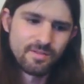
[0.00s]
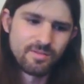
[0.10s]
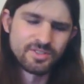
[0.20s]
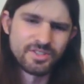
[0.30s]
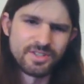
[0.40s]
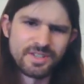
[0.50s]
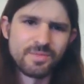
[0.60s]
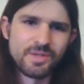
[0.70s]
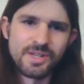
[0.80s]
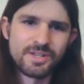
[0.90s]
what is it, like a
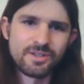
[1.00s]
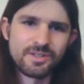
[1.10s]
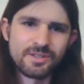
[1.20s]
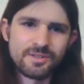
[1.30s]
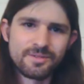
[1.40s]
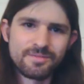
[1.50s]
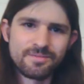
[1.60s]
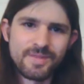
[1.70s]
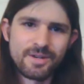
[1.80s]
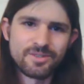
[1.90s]
molecular
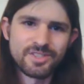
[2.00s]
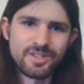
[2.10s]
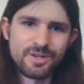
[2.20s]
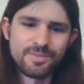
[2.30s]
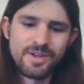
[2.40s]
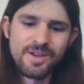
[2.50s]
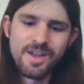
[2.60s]
microscope.